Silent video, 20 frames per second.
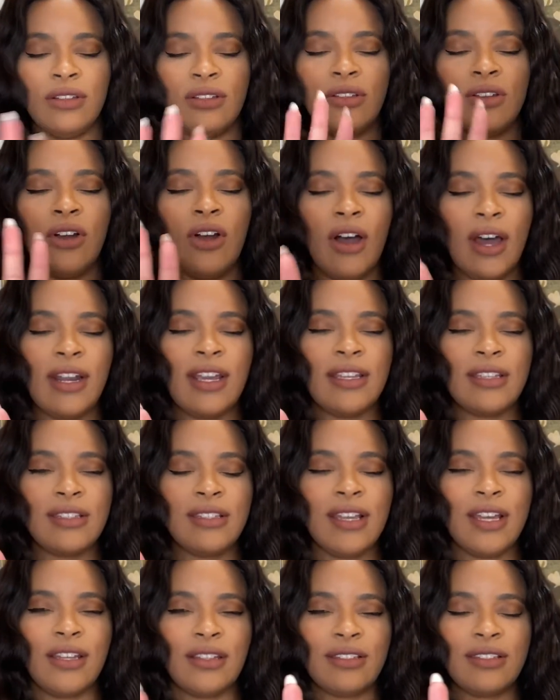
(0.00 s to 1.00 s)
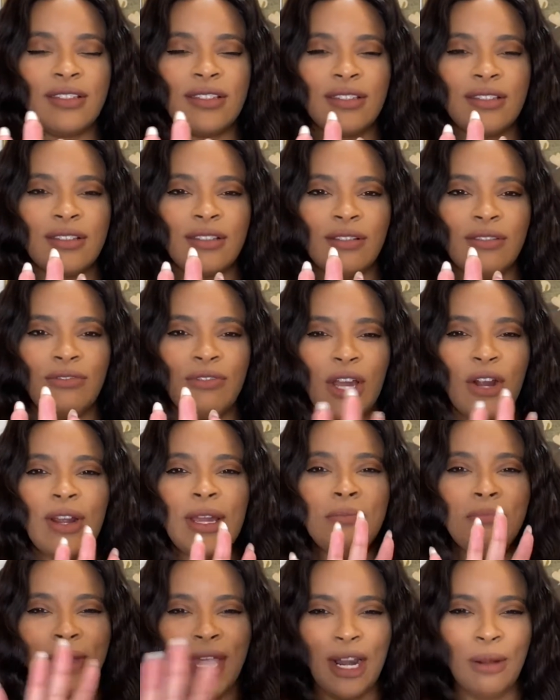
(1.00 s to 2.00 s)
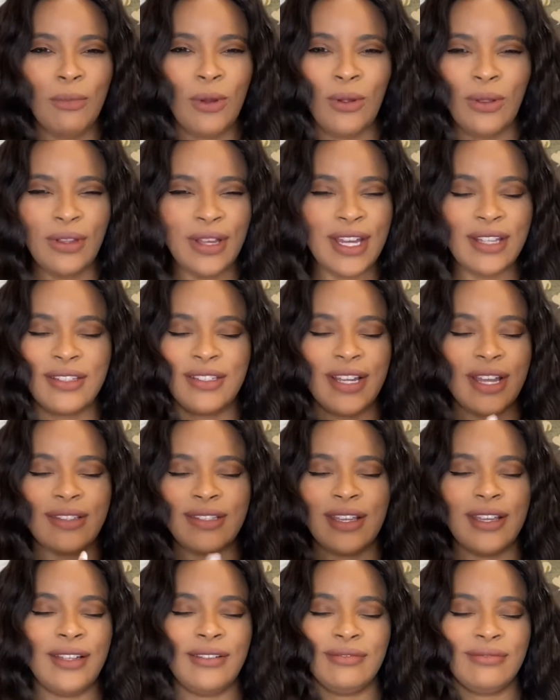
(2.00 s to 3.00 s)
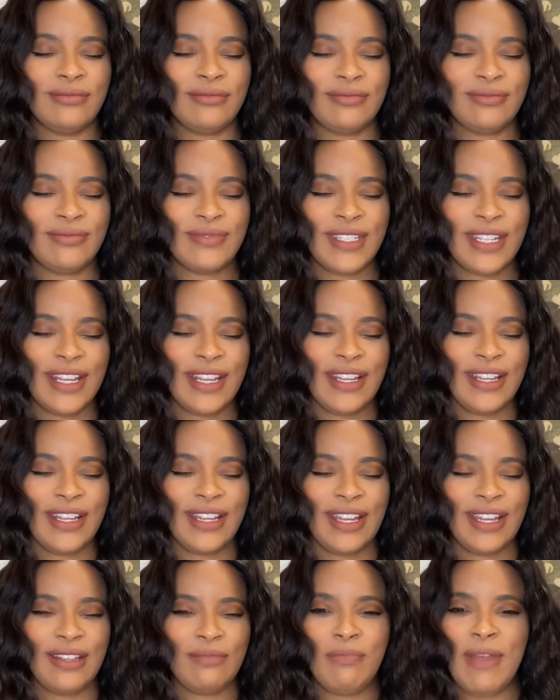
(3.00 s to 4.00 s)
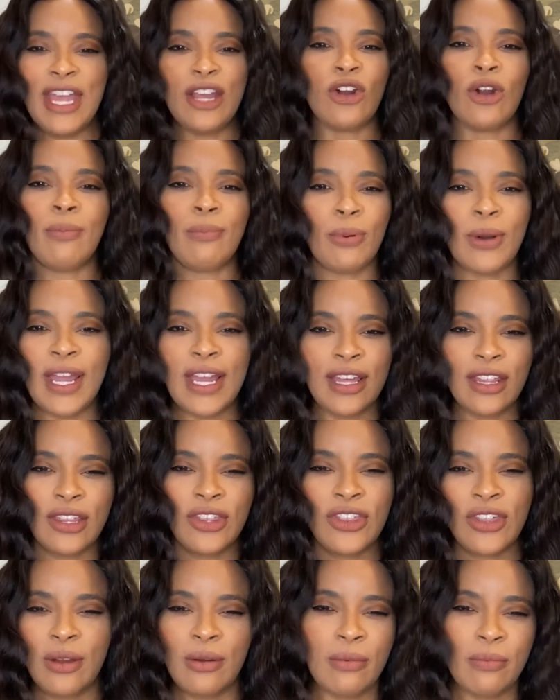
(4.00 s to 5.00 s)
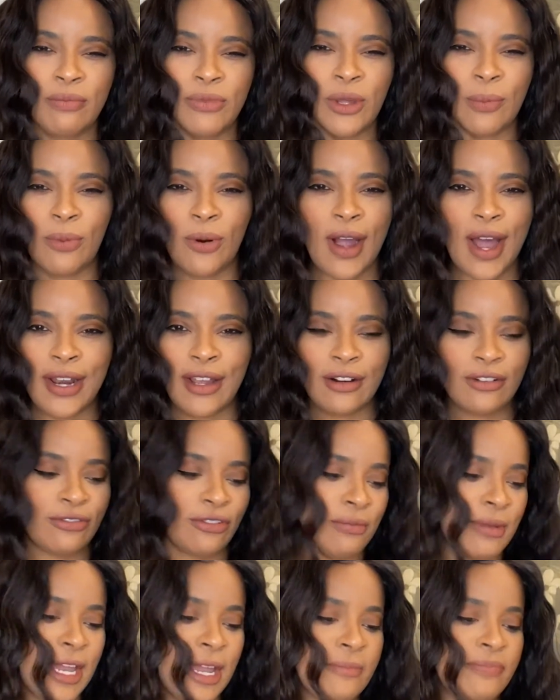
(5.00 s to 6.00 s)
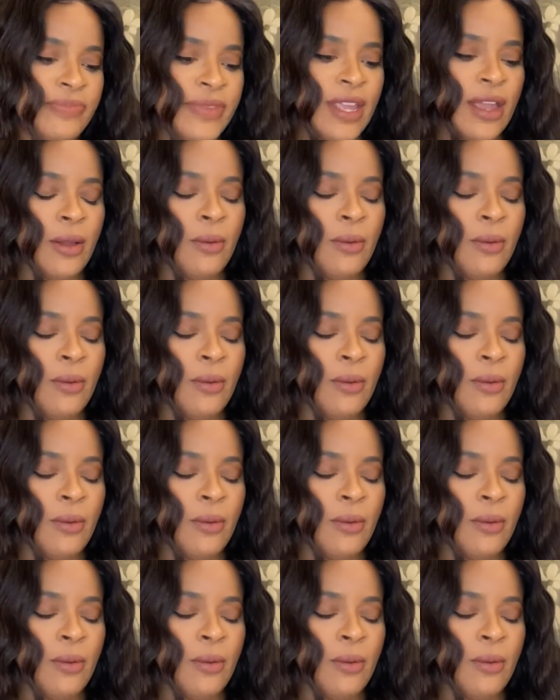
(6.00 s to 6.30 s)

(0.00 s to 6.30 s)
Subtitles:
honest, it's very minimal. It doesn't make or break the product for me.